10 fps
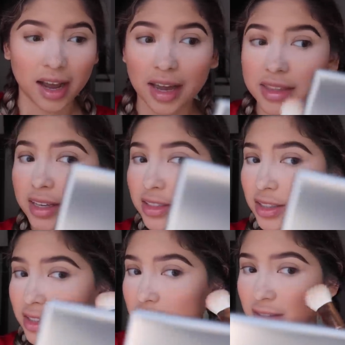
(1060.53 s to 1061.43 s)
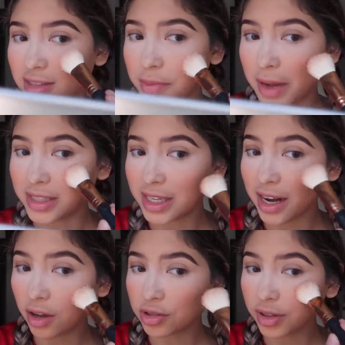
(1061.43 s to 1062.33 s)
I think it just depends.
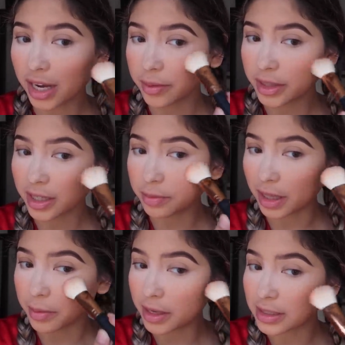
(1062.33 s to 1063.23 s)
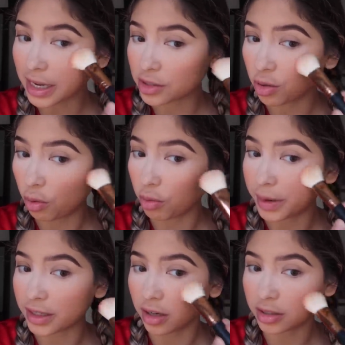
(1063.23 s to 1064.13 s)
And I also can't really complain, because I told
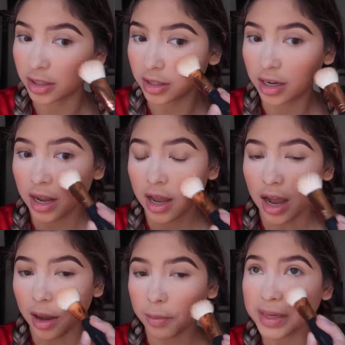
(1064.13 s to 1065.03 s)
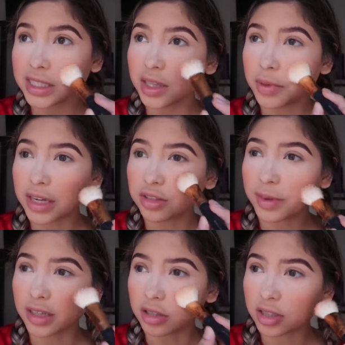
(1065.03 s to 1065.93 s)
my doctor, basically what I
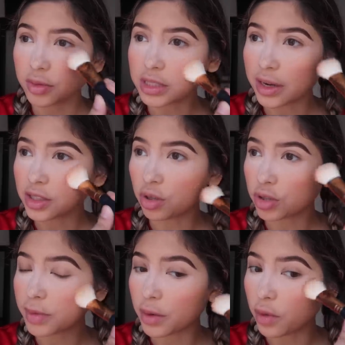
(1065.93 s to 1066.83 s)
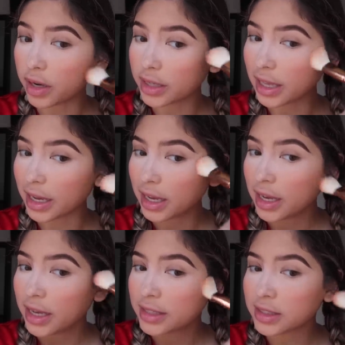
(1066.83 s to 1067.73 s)
told my doctor was, I told him I wanted like
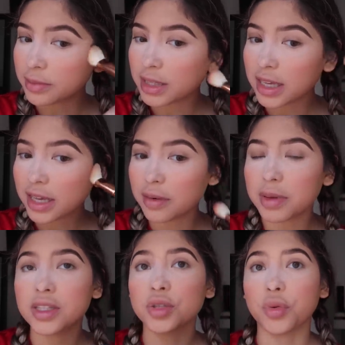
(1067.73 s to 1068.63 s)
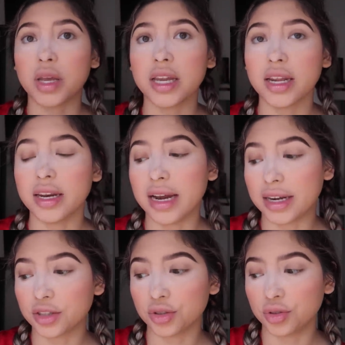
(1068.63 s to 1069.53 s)
something in between
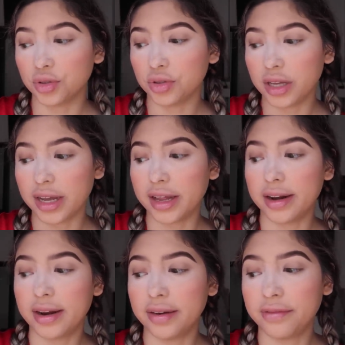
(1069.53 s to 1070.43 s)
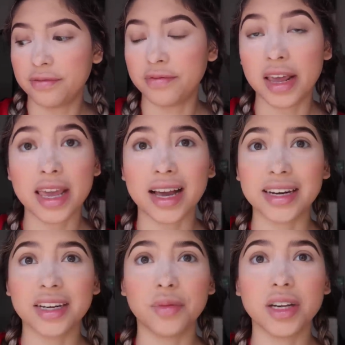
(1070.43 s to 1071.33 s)
natural and fake. I
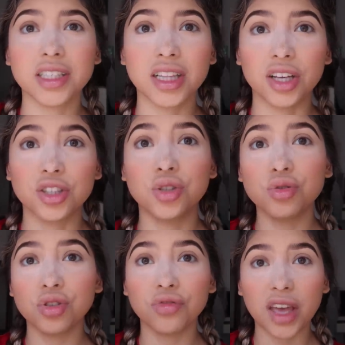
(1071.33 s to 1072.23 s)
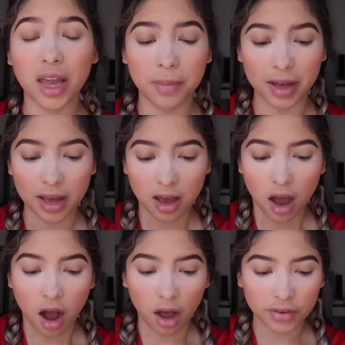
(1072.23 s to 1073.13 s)
didn't want it to look too fake, but
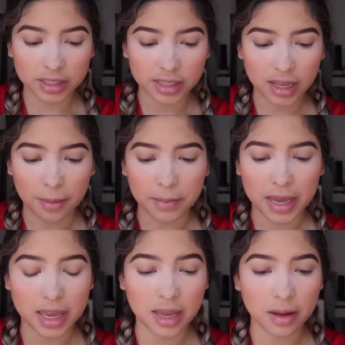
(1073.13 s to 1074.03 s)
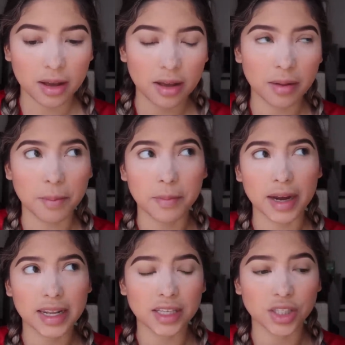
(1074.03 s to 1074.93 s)
obviously I'm paying
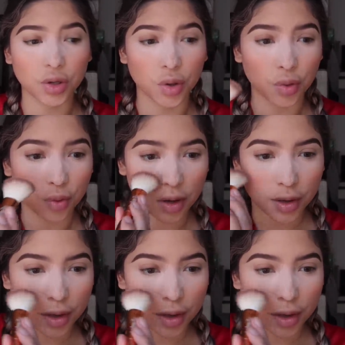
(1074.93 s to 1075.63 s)
money, so